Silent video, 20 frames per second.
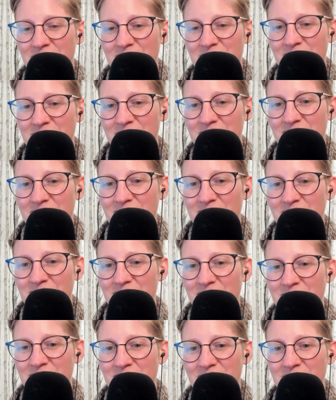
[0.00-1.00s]

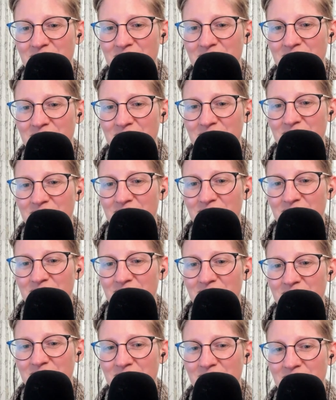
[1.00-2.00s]

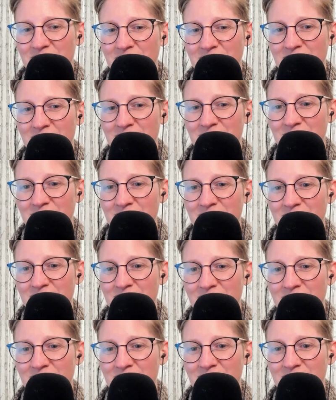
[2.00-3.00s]

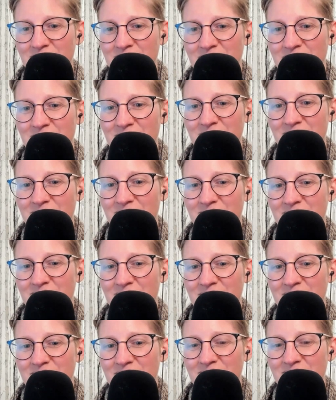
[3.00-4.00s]
(not speaking)